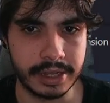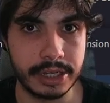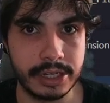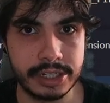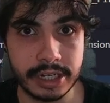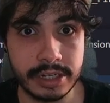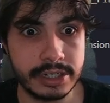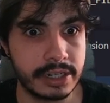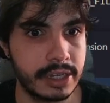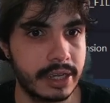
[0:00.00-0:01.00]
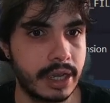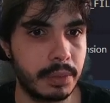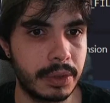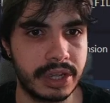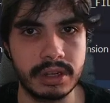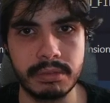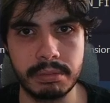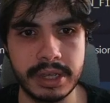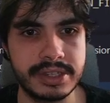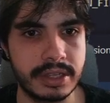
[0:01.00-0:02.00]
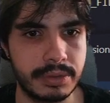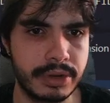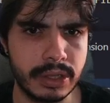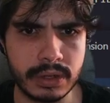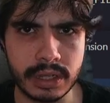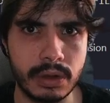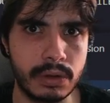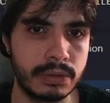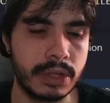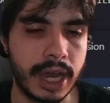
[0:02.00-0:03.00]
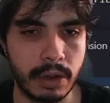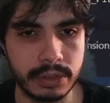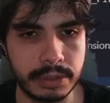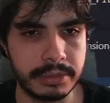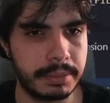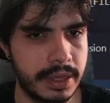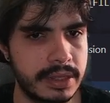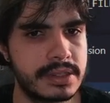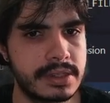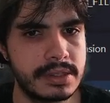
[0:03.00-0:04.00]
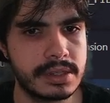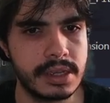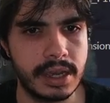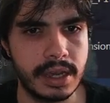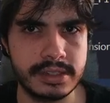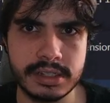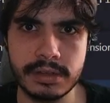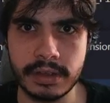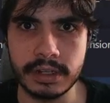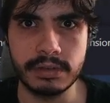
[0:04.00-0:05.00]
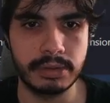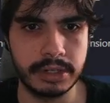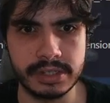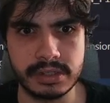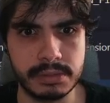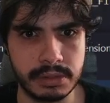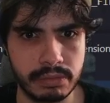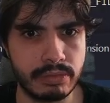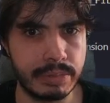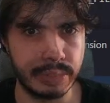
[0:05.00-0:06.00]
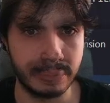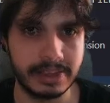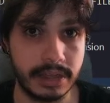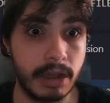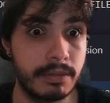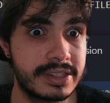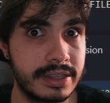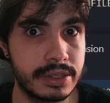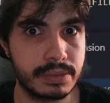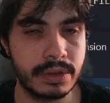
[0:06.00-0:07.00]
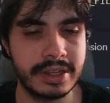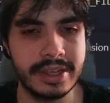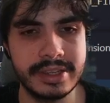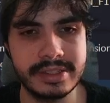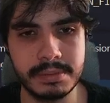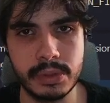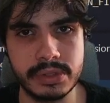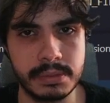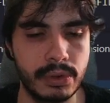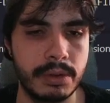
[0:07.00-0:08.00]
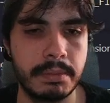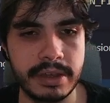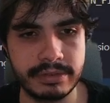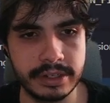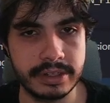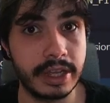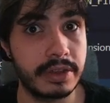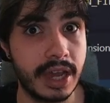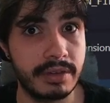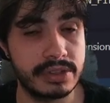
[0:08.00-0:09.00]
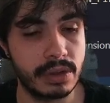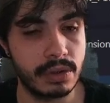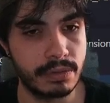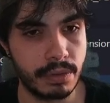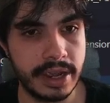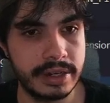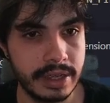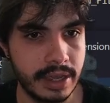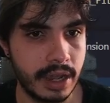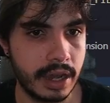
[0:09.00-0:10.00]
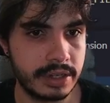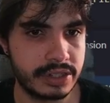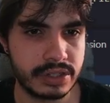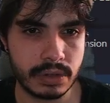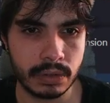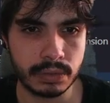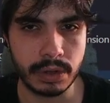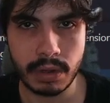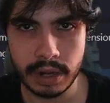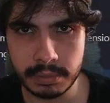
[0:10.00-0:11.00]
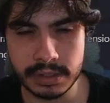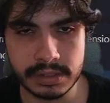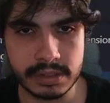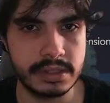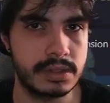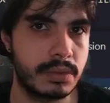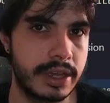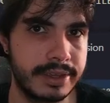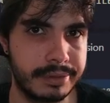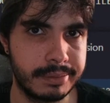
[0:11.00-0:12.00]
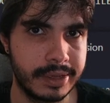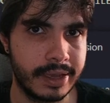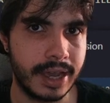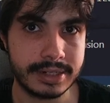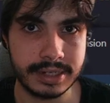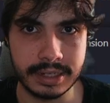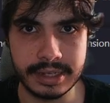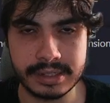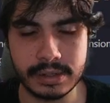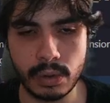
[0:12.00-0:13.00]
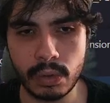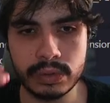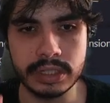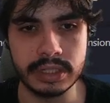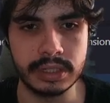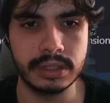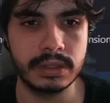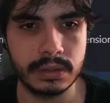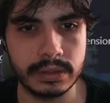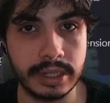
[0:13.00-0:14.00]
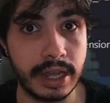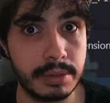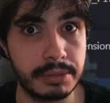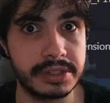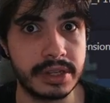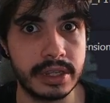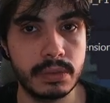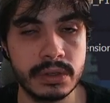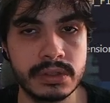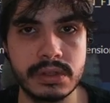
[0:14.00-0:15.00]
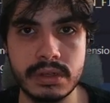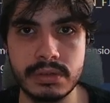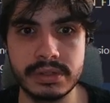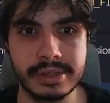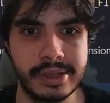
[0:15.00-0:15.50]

change, we're going to basically relook at all the dependencies and see if any of them needs to be rebuilt. Now, obviously, this one is the most important method that you have to override, and it's just called requirements. This is where you actually list all the libraries that you want to use,